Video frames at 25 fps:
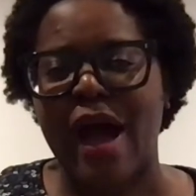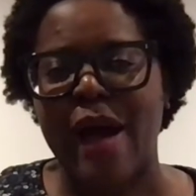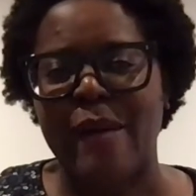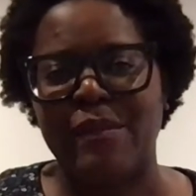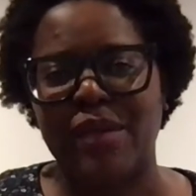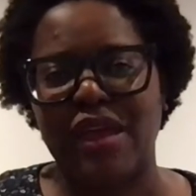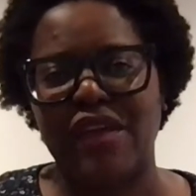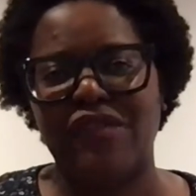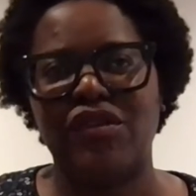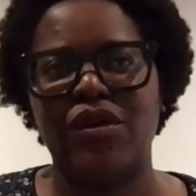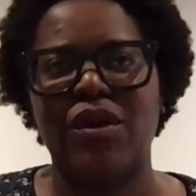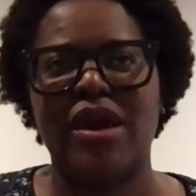
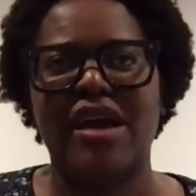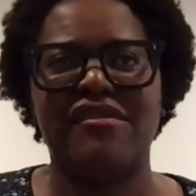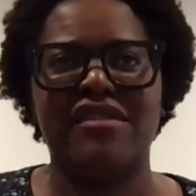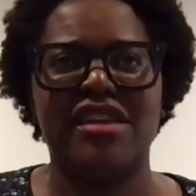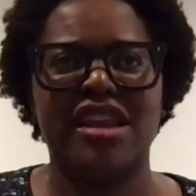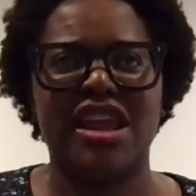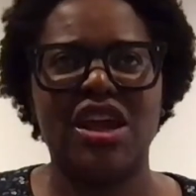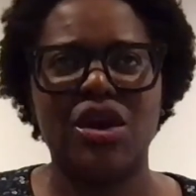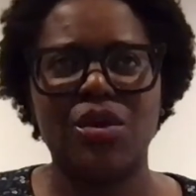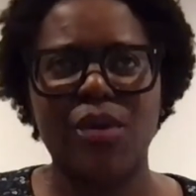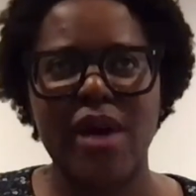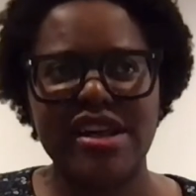If you have any
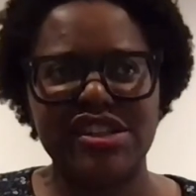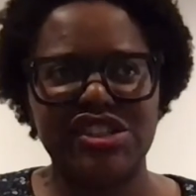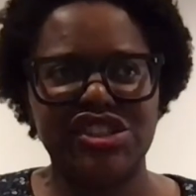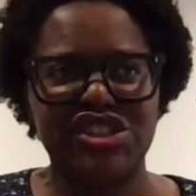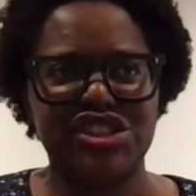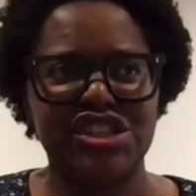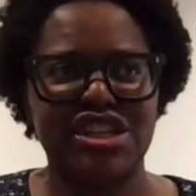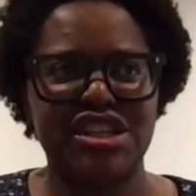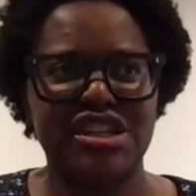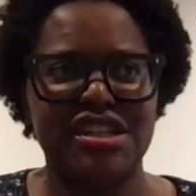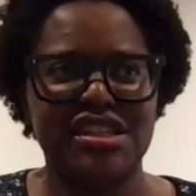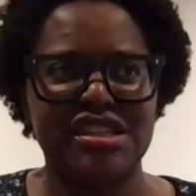
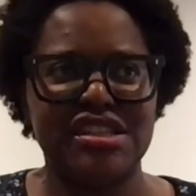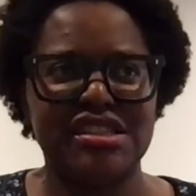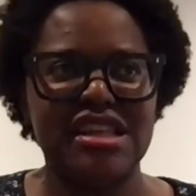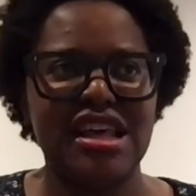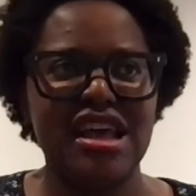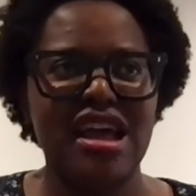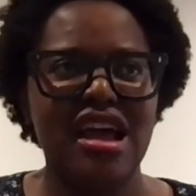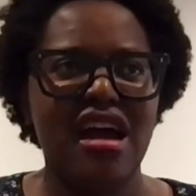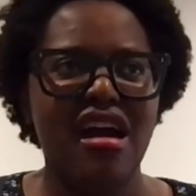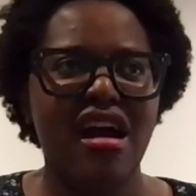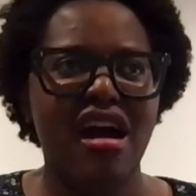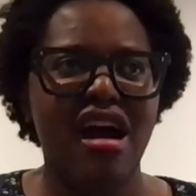questions,
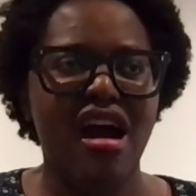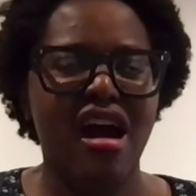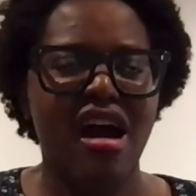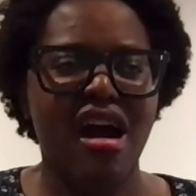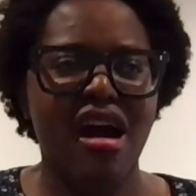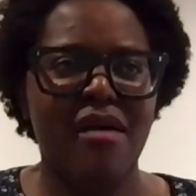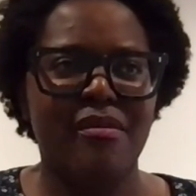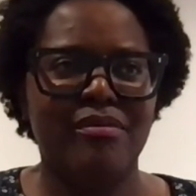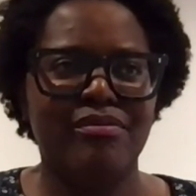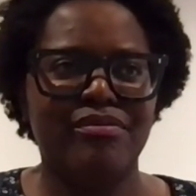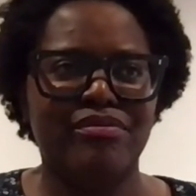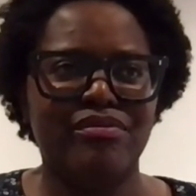
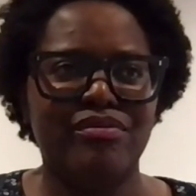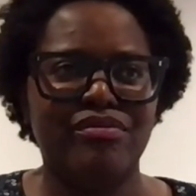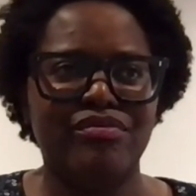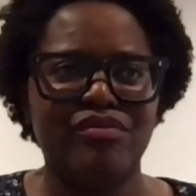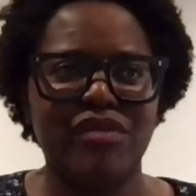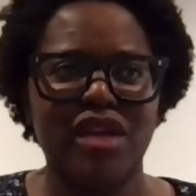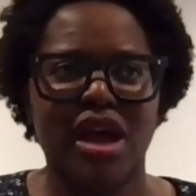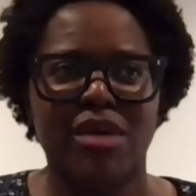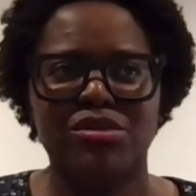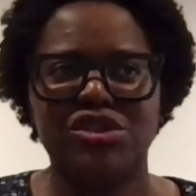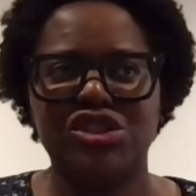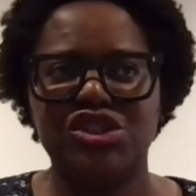I'm
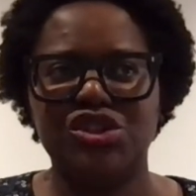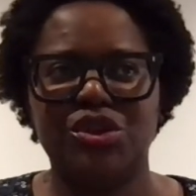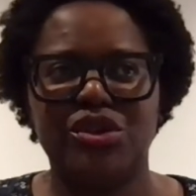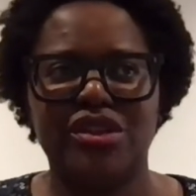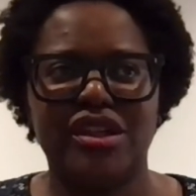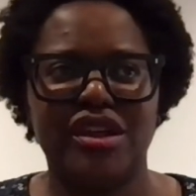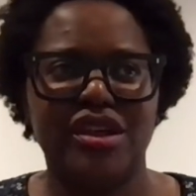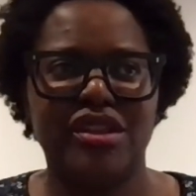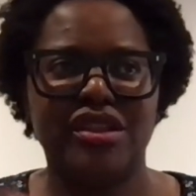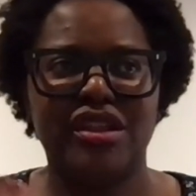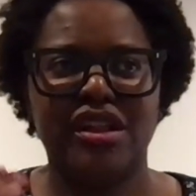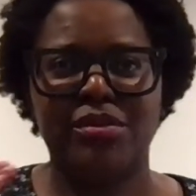sure
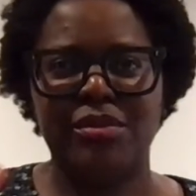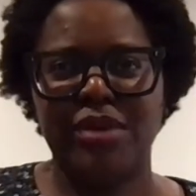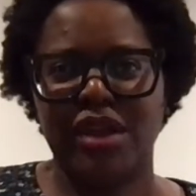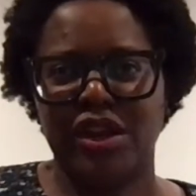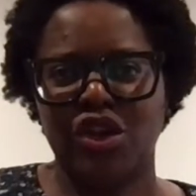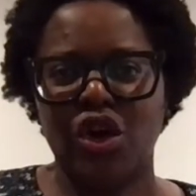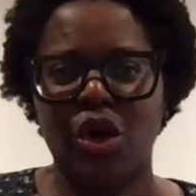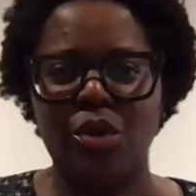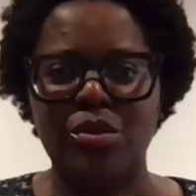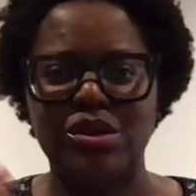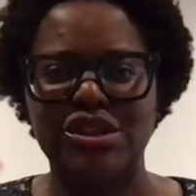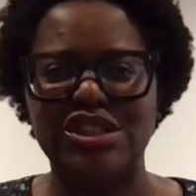that there'll be an
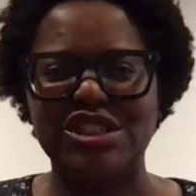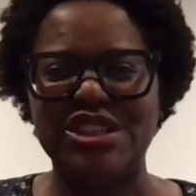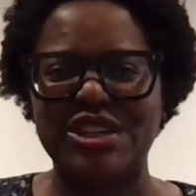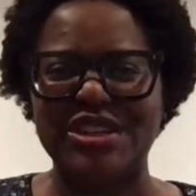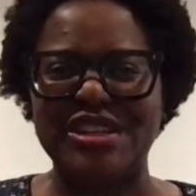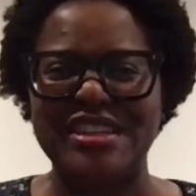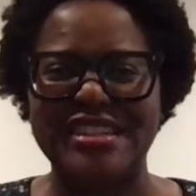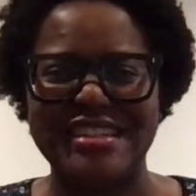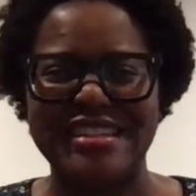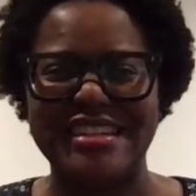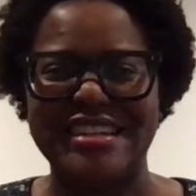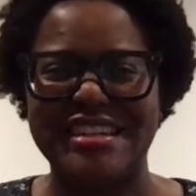
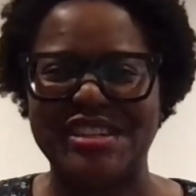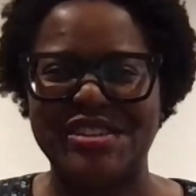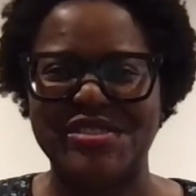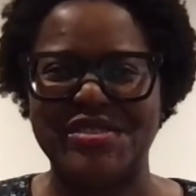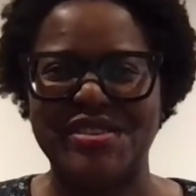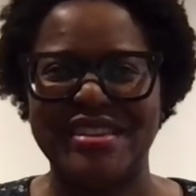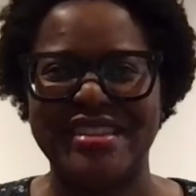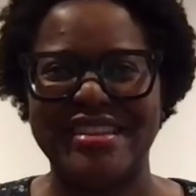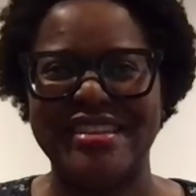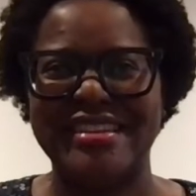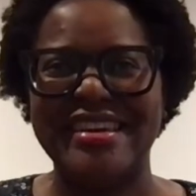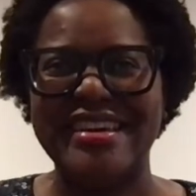opportunity
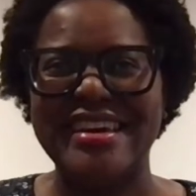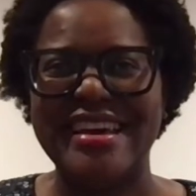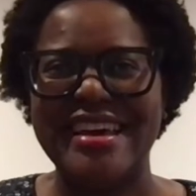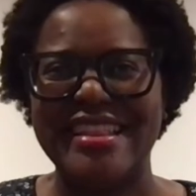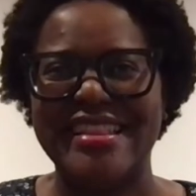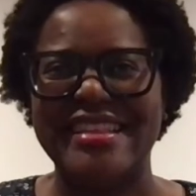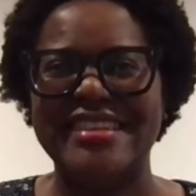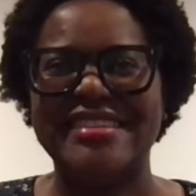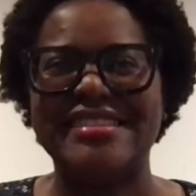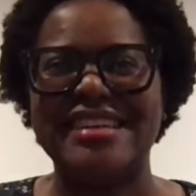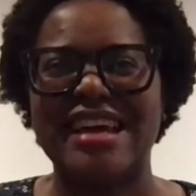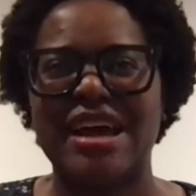during
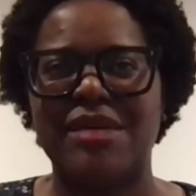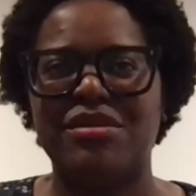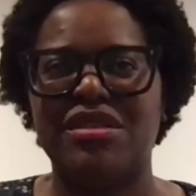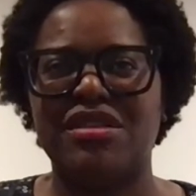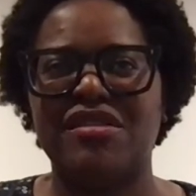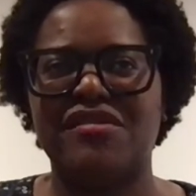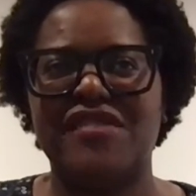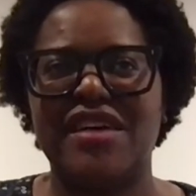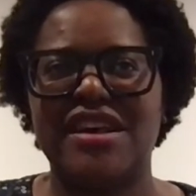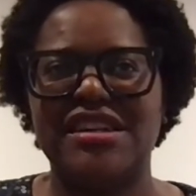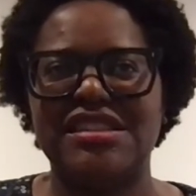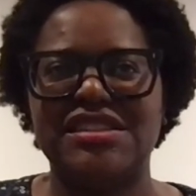this time of the
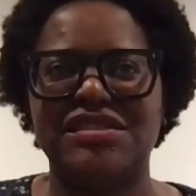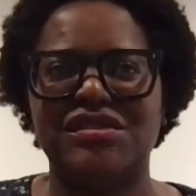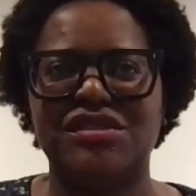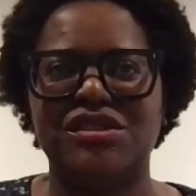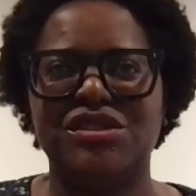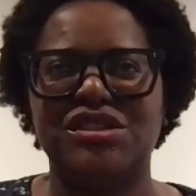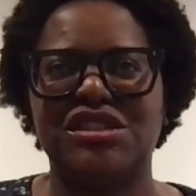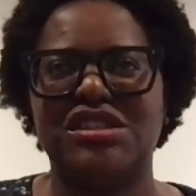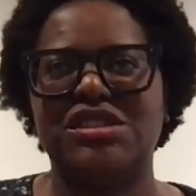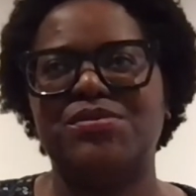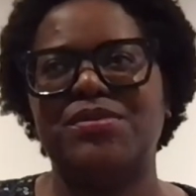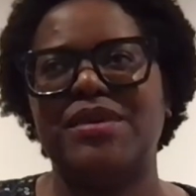festival
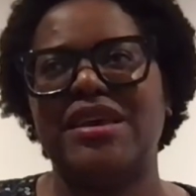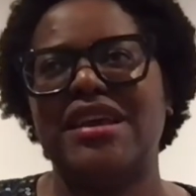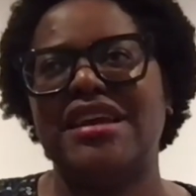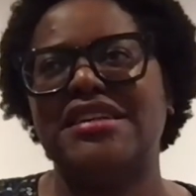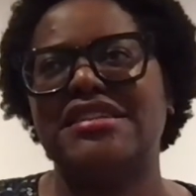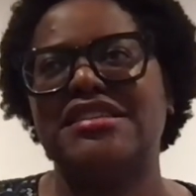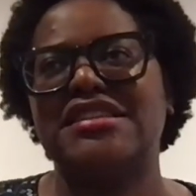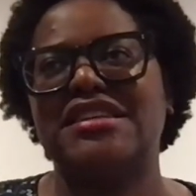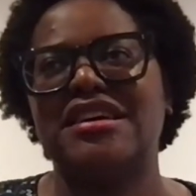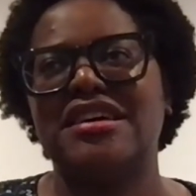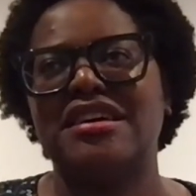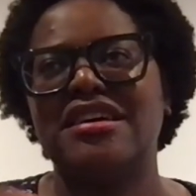to speak
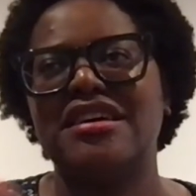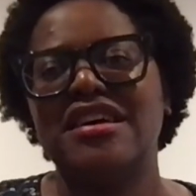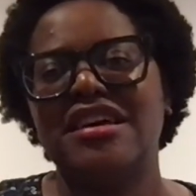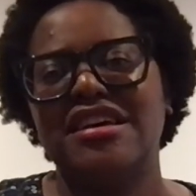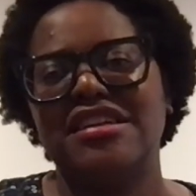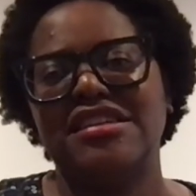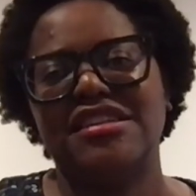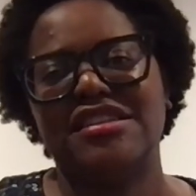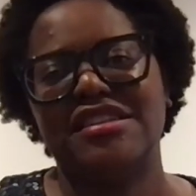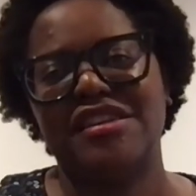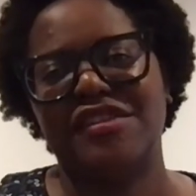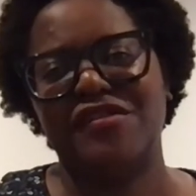
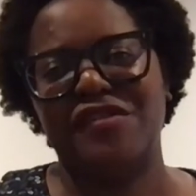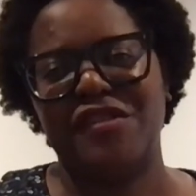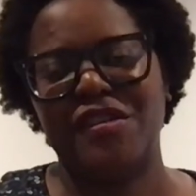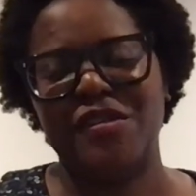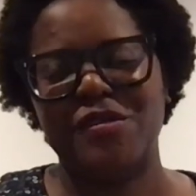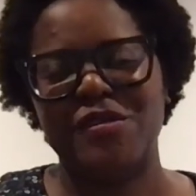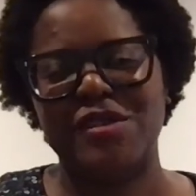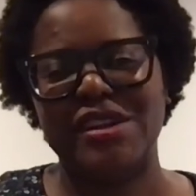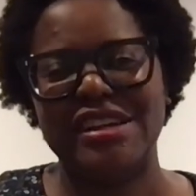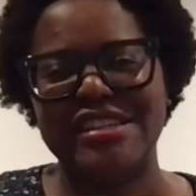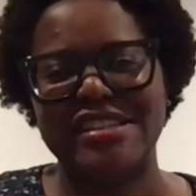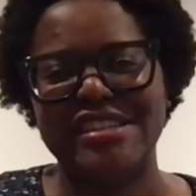to different
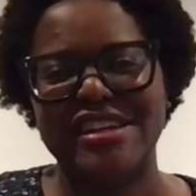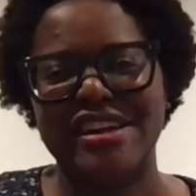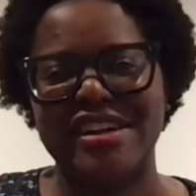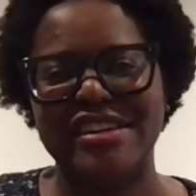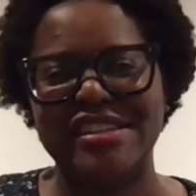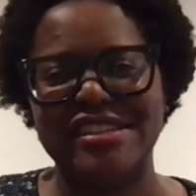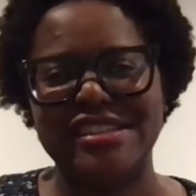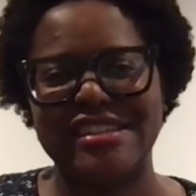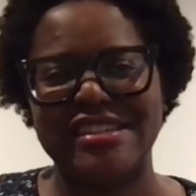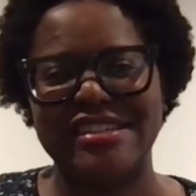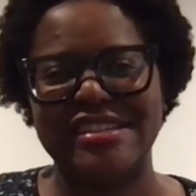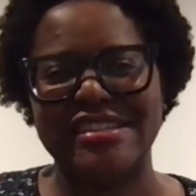
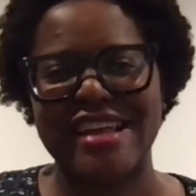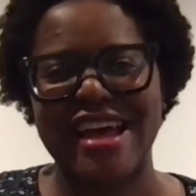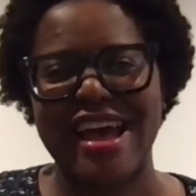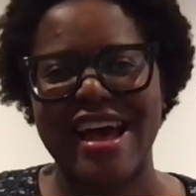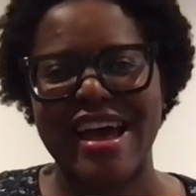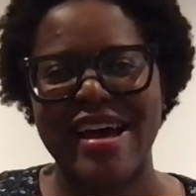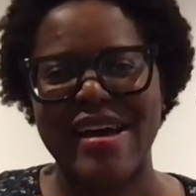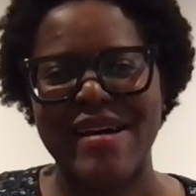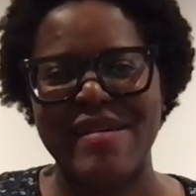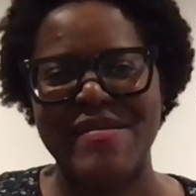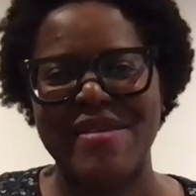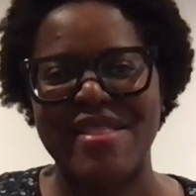researchers,
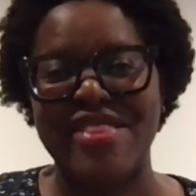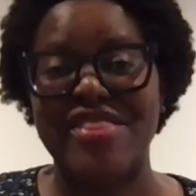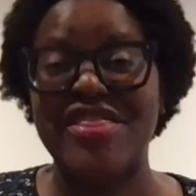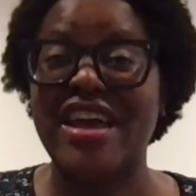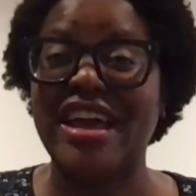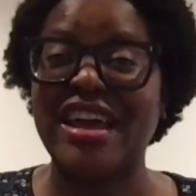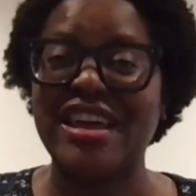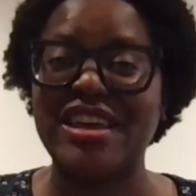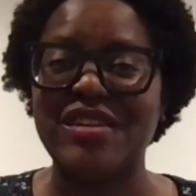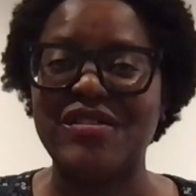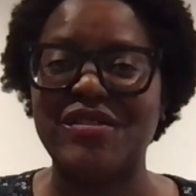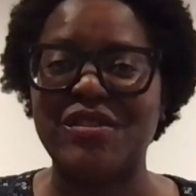and
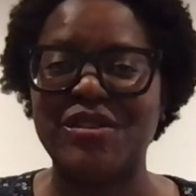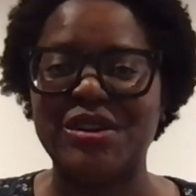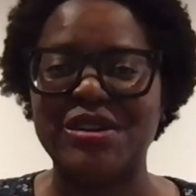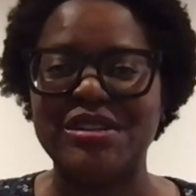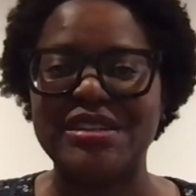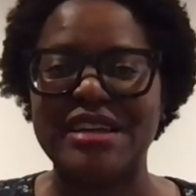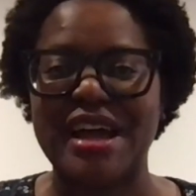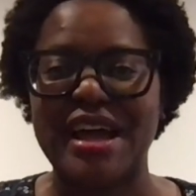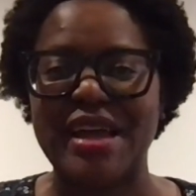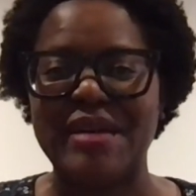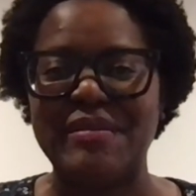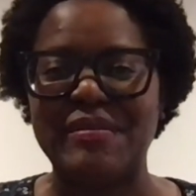thank you for your
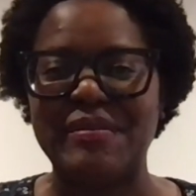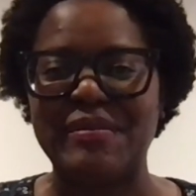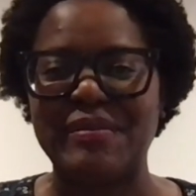time.